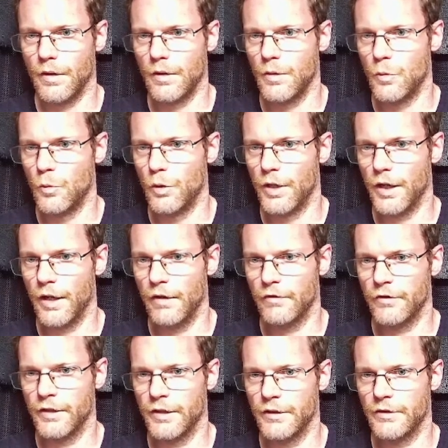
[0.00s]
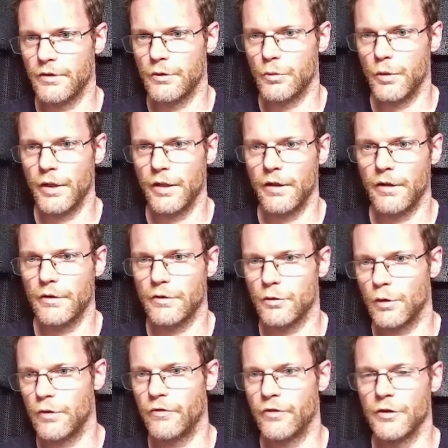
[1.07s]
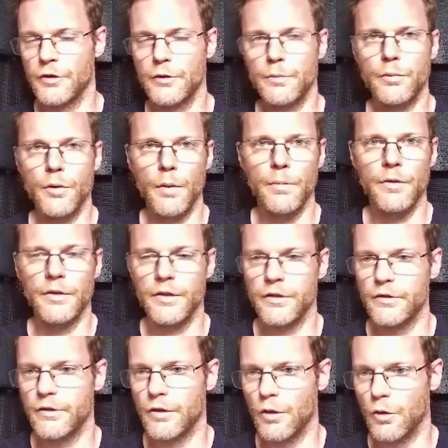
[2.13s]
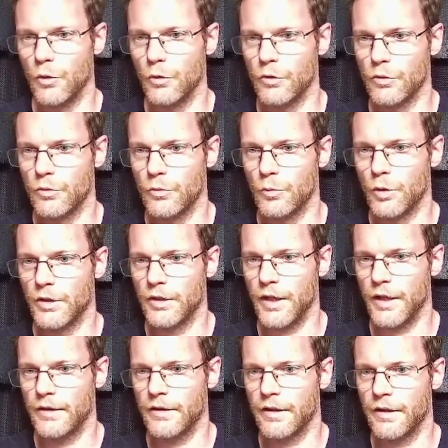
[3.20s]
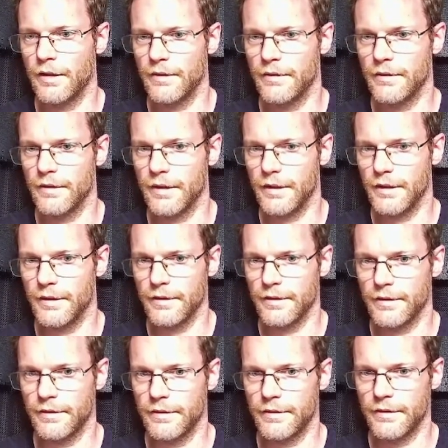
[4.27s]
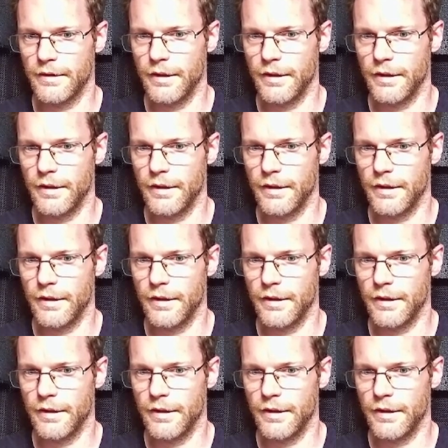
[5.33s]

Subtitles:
we have this quick surface properties node. What that does is